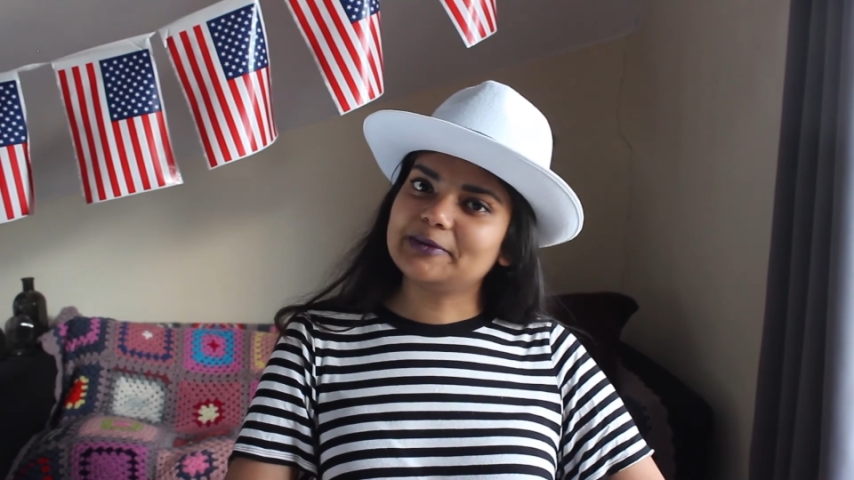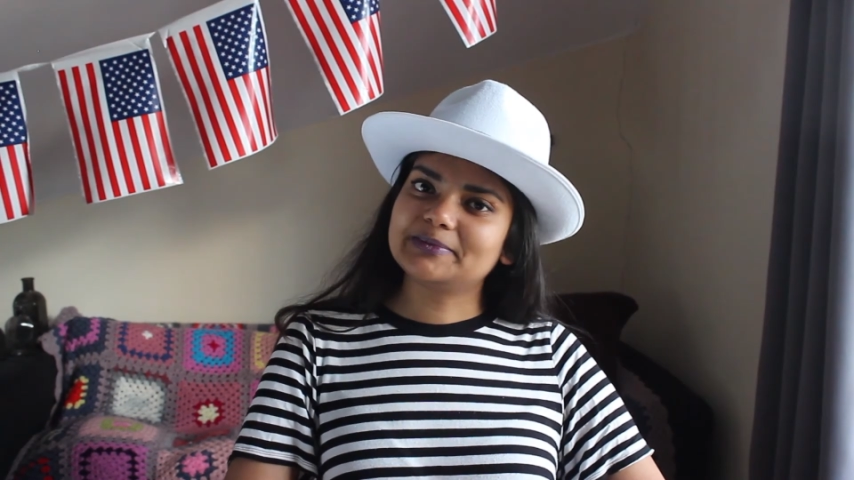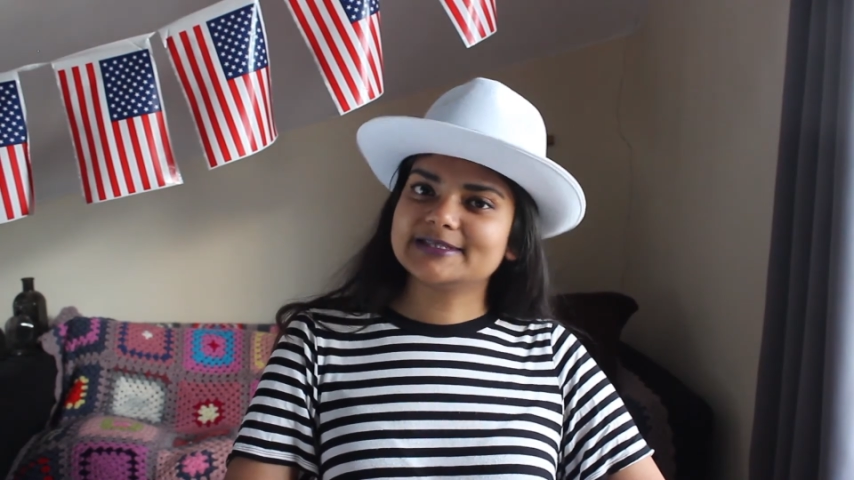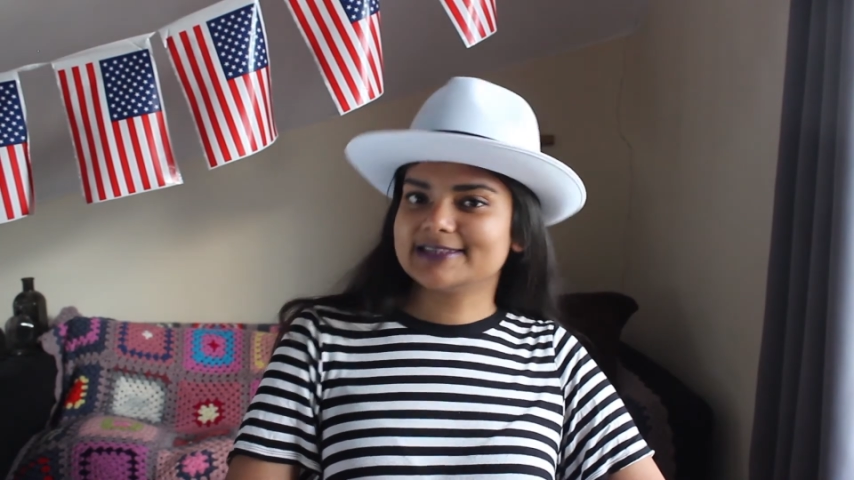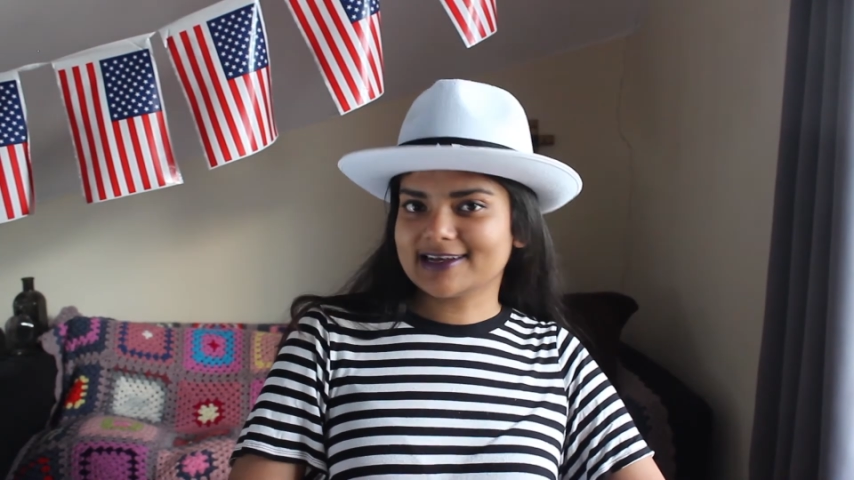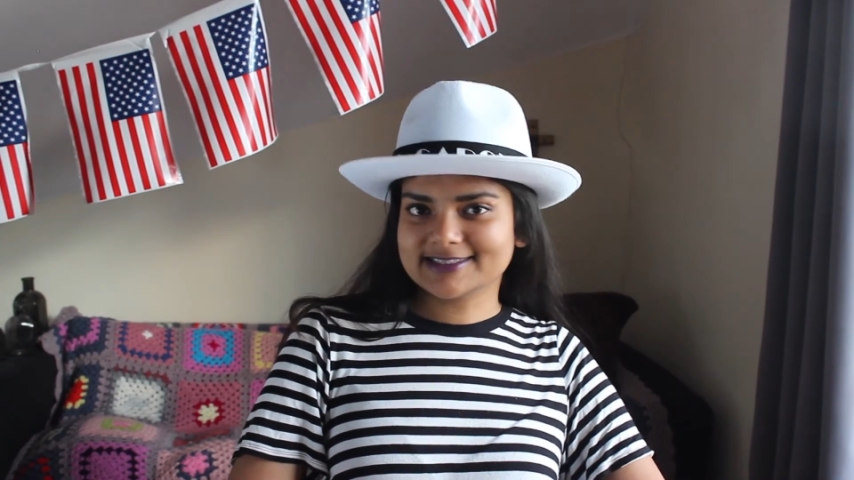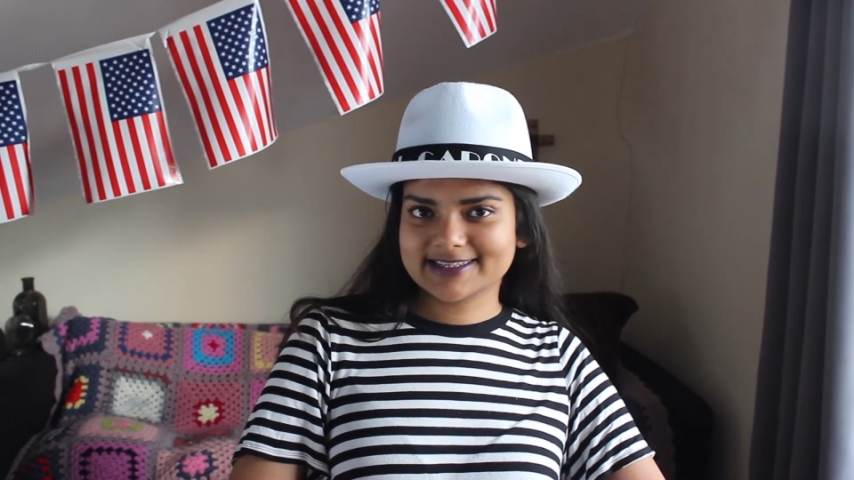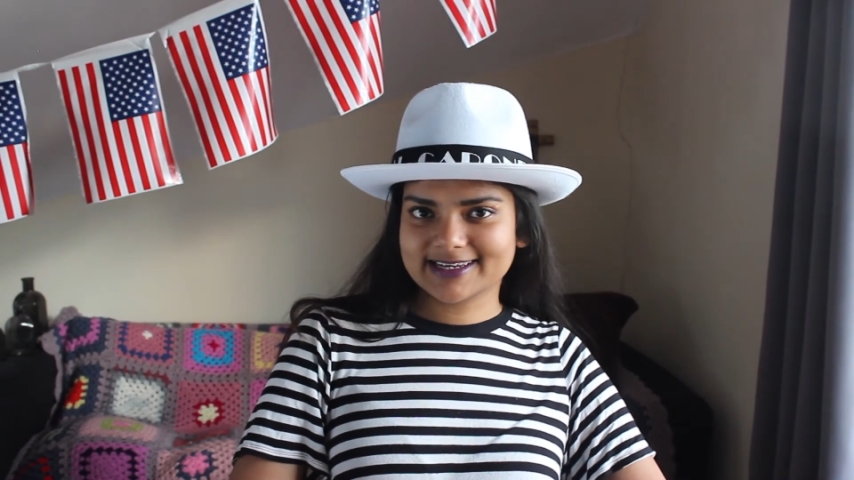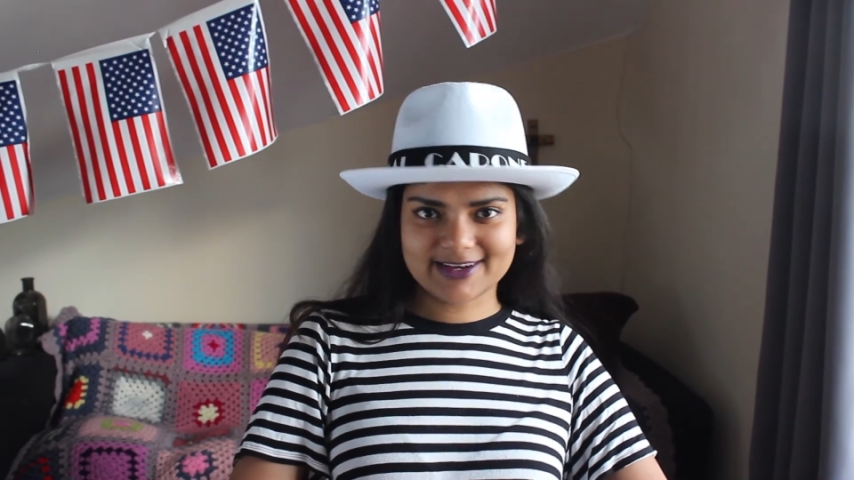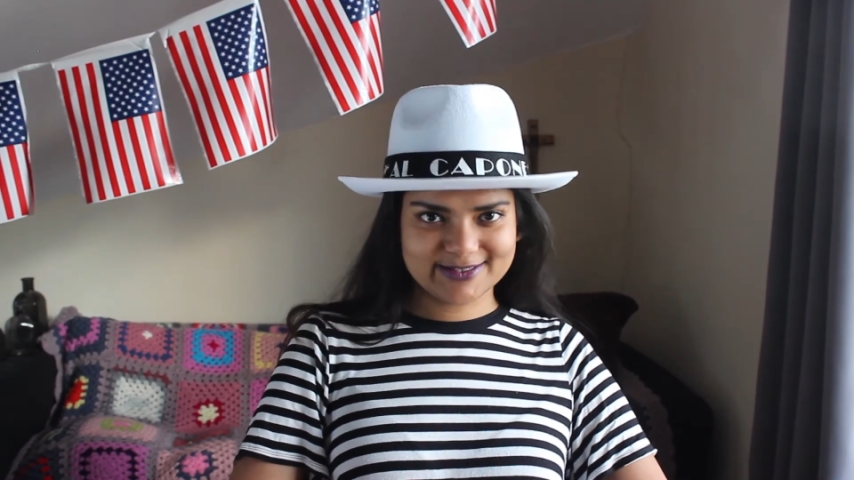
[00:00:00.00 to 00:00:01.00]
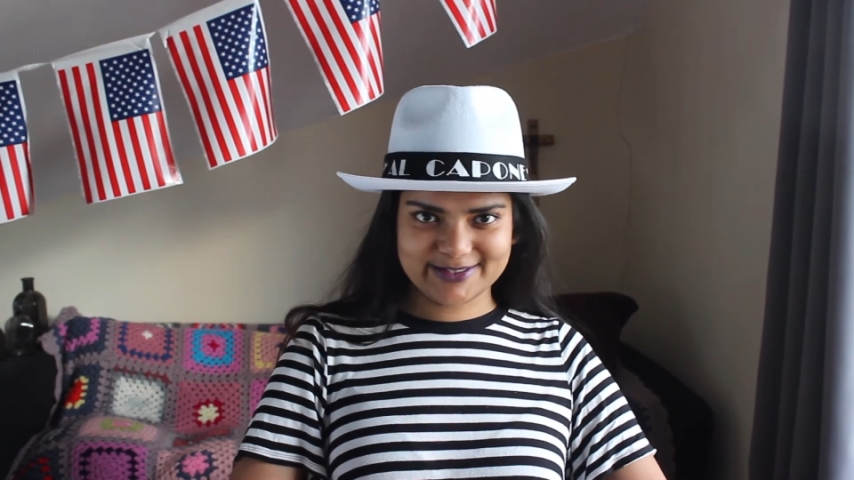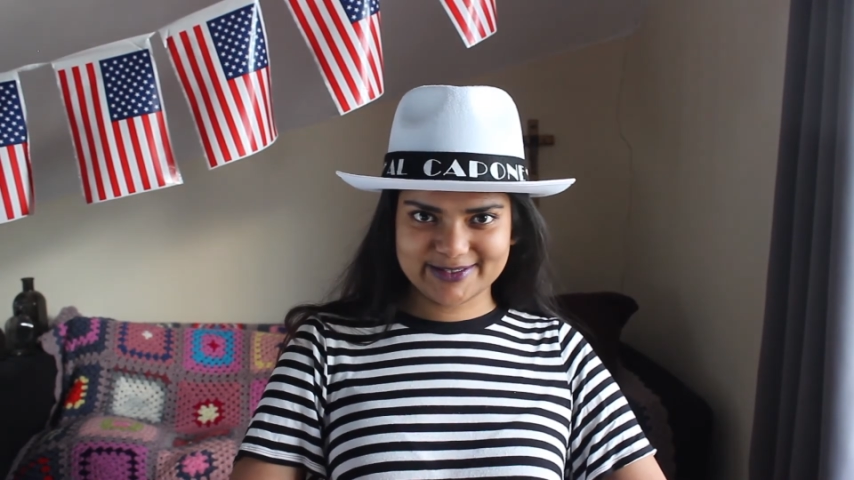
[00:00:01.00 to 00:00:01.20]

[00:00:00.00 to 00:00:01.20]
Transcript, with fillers: people dancing on